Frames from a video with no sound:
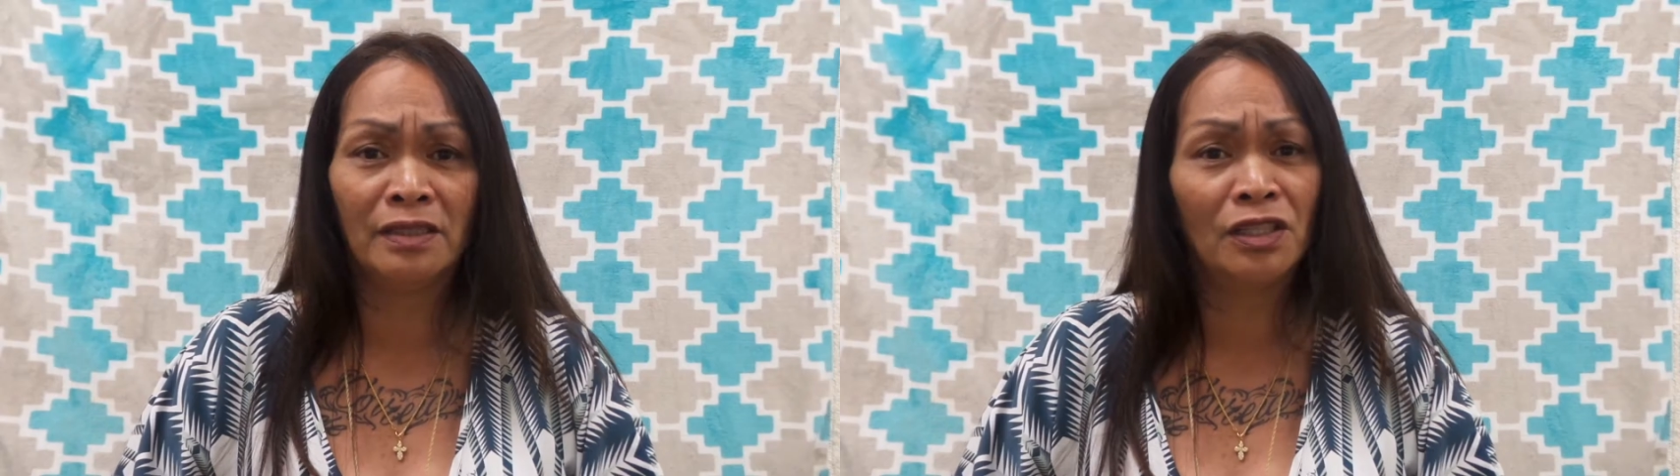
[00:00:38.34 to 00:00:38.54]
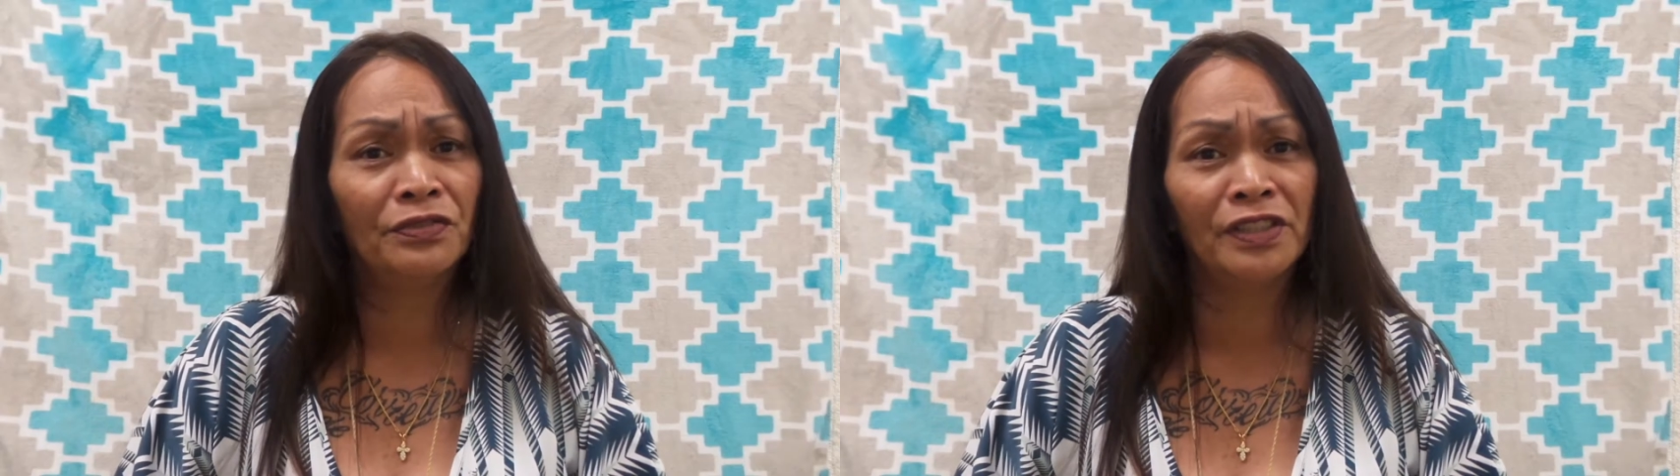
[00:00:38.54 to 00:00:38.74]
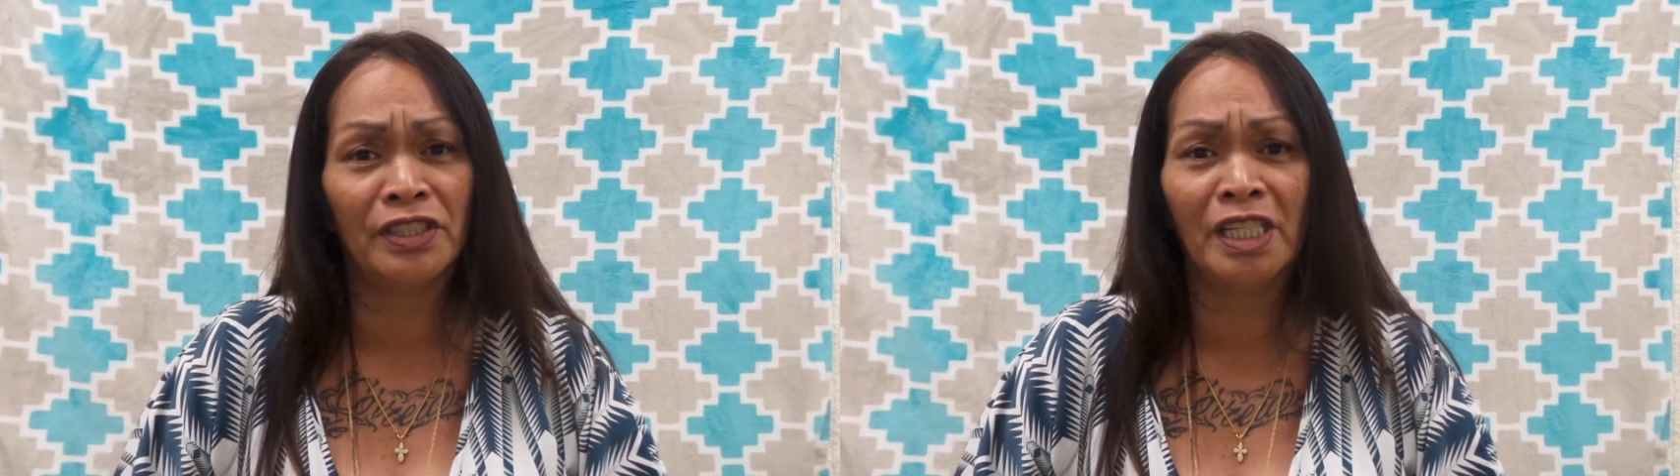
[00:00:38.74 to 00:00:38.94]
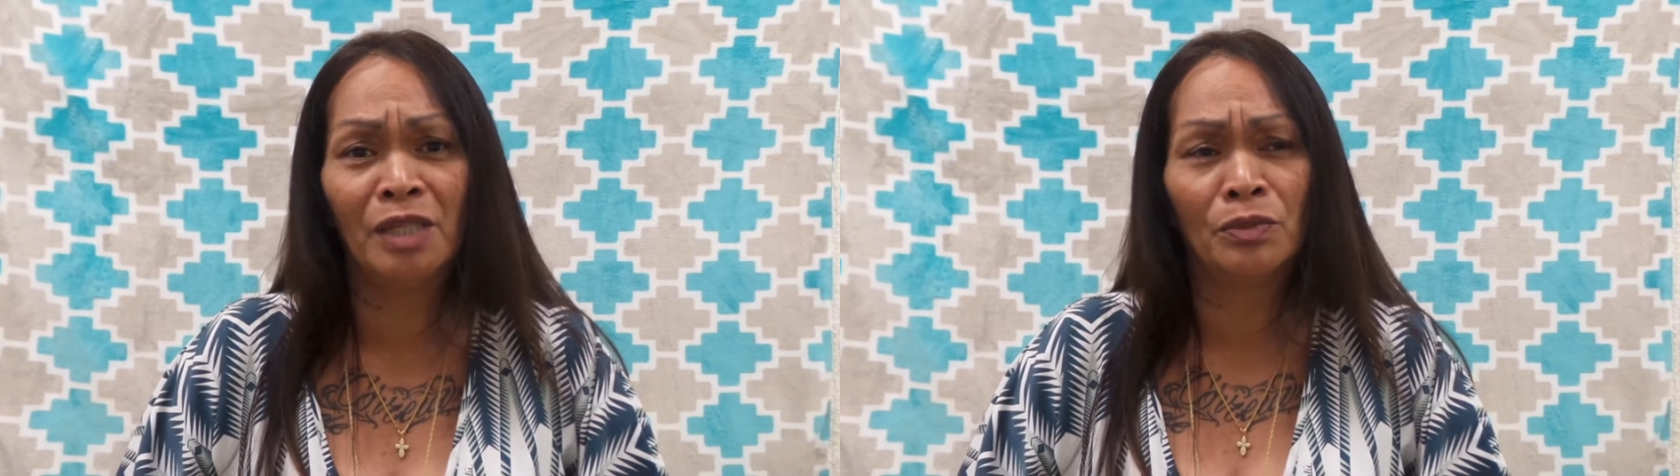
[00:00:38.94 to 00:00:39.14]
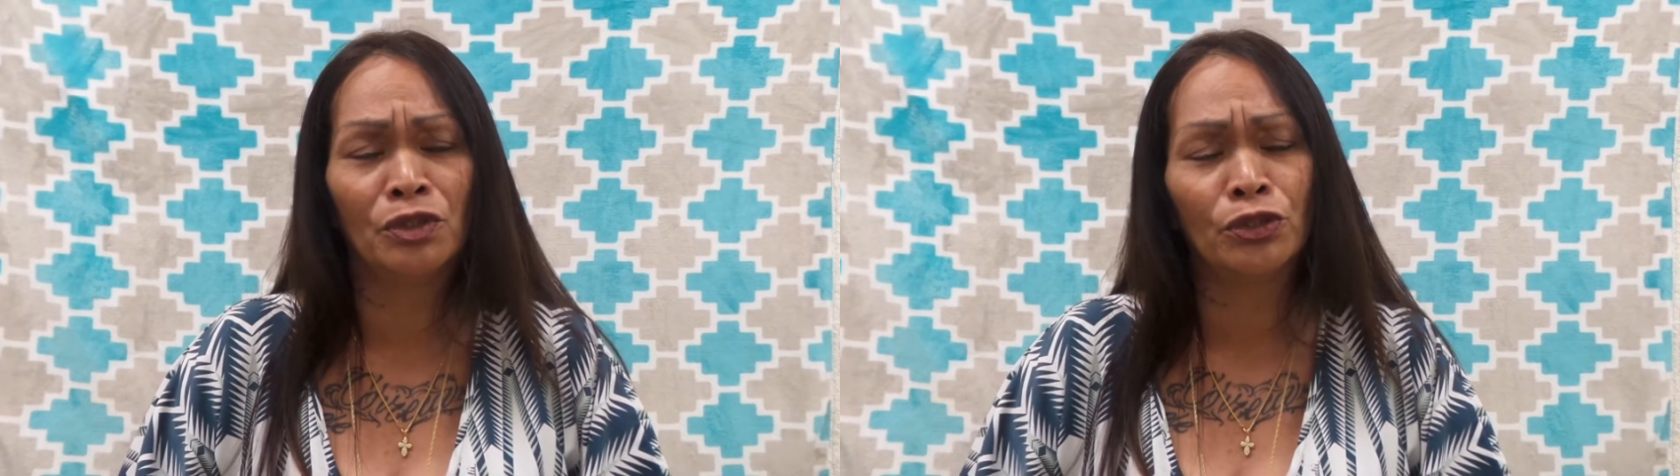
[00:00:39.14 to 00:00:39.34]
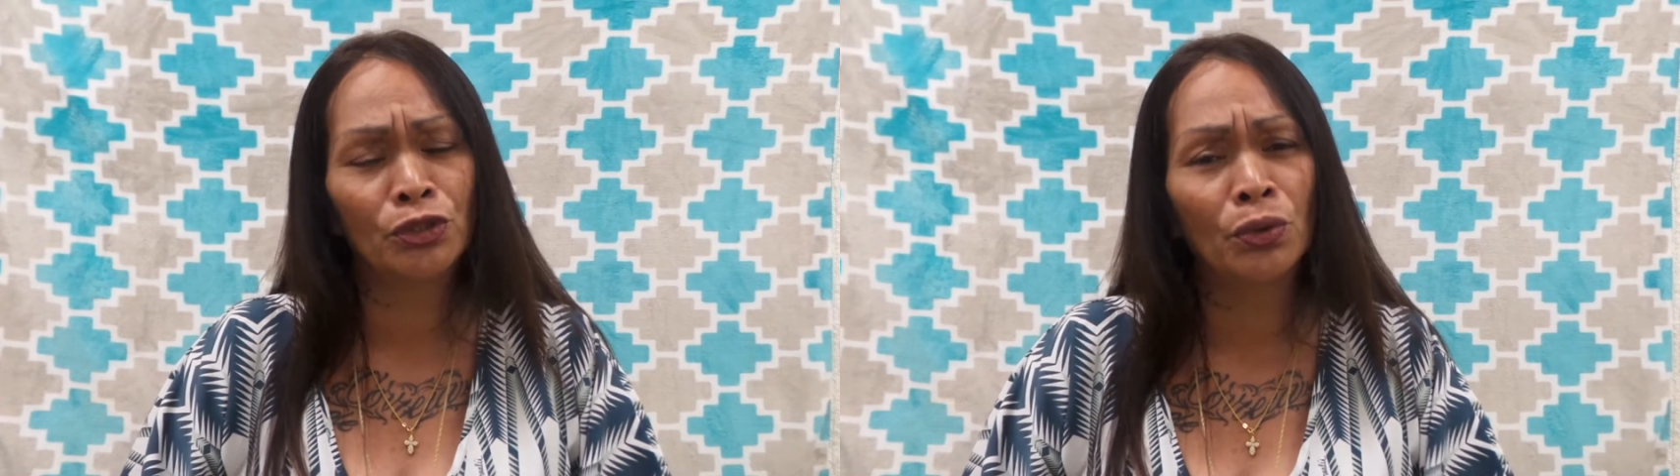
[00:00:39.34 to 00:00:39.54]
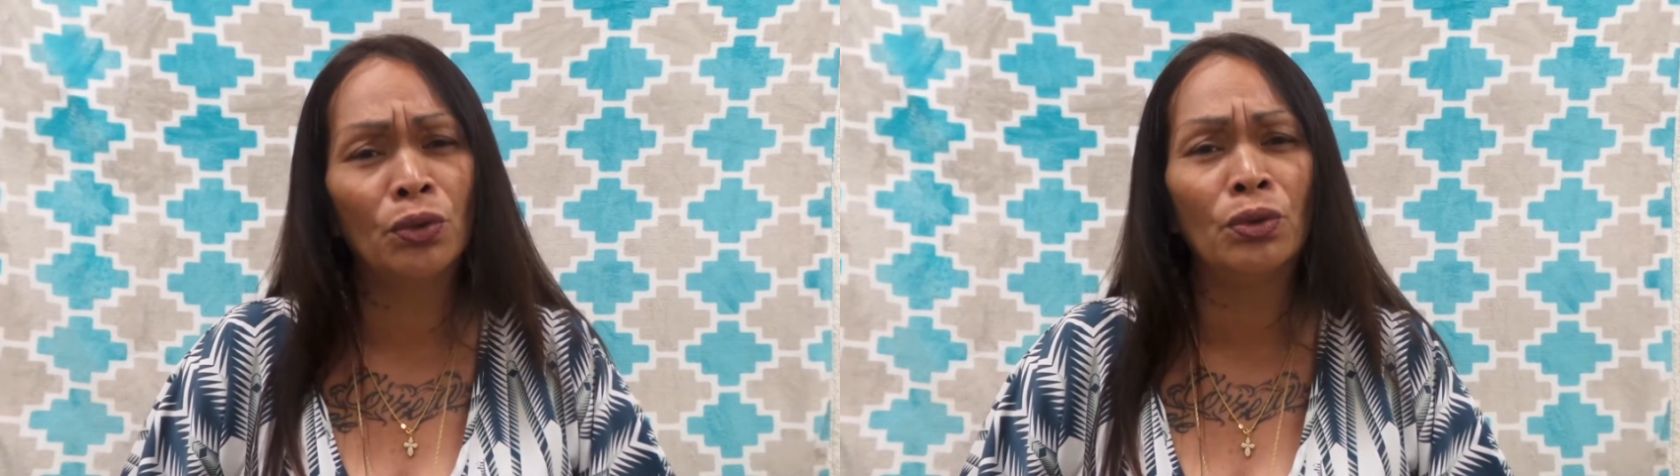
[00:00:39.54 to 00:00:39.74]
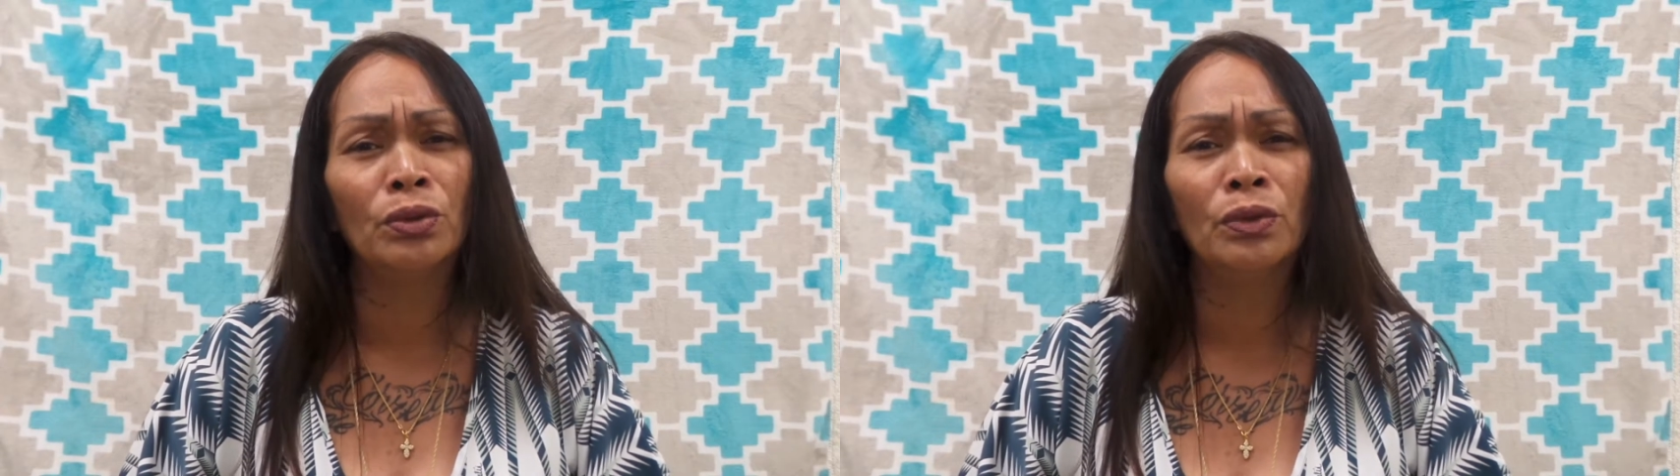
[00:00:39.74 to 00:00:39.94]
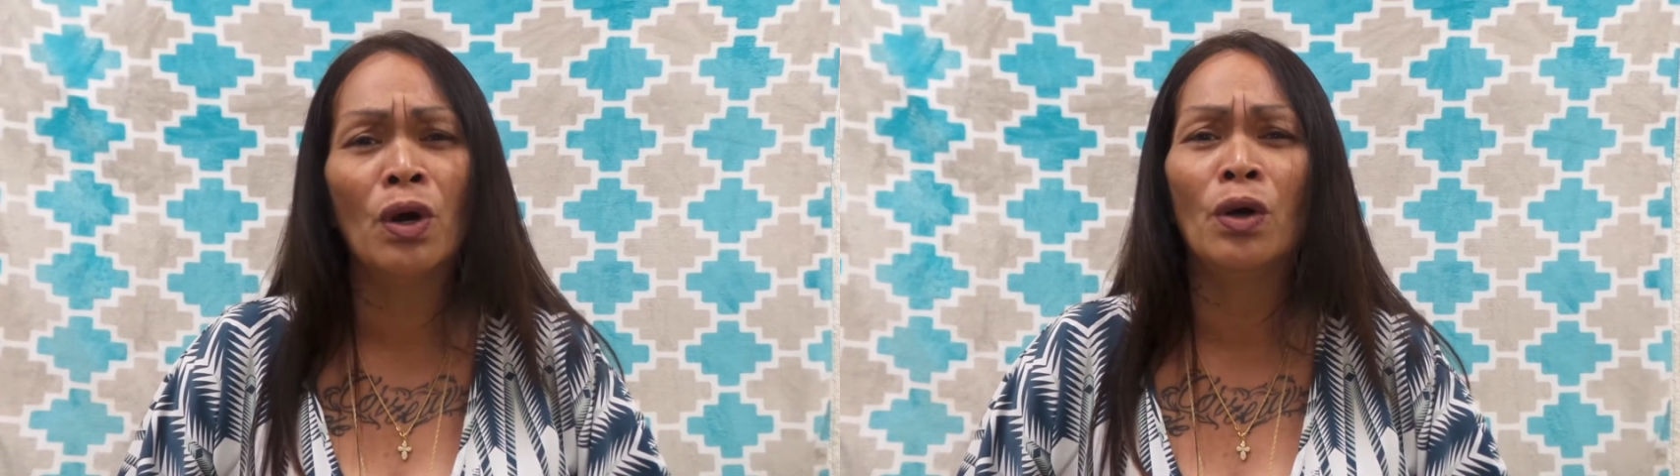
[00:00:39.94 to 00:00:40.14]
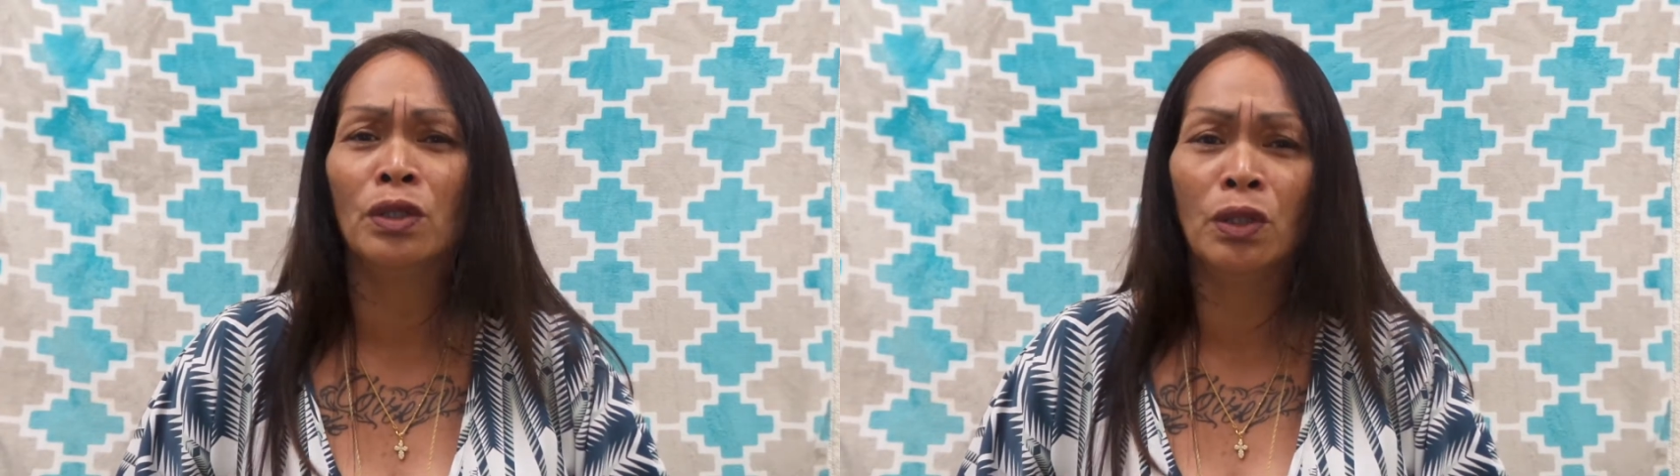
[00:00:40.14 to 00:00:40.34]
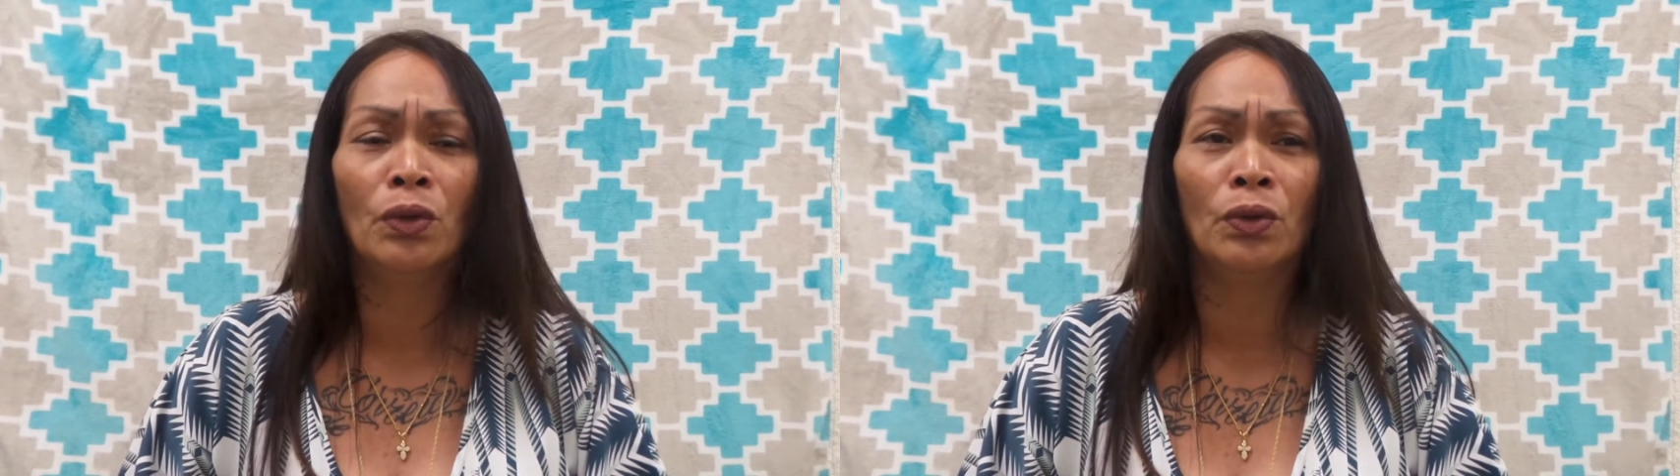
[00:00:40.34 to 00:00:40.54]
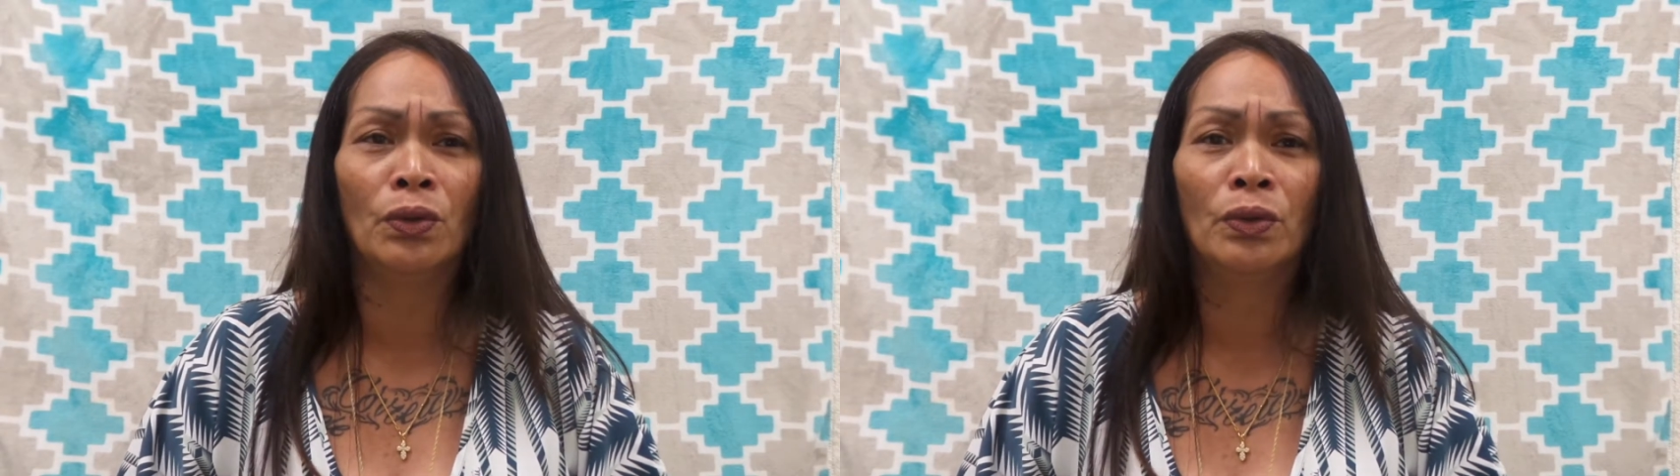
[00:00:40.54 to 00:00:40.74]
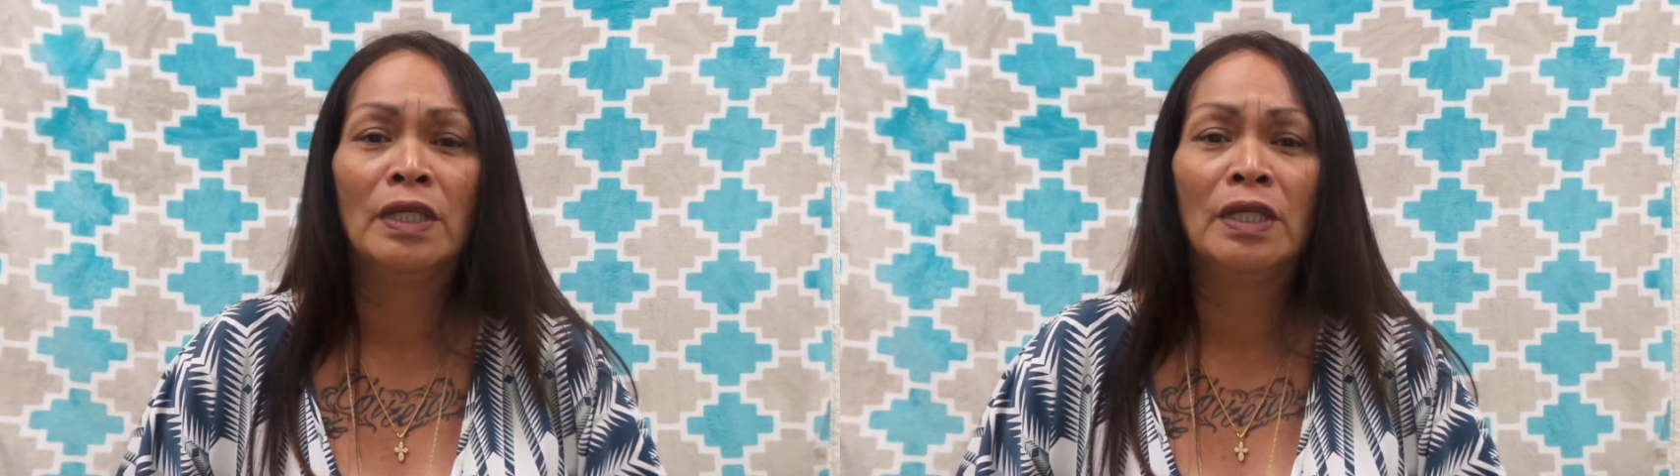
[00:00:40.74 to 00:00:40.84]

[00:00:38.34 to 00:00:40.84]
self-esteem was so low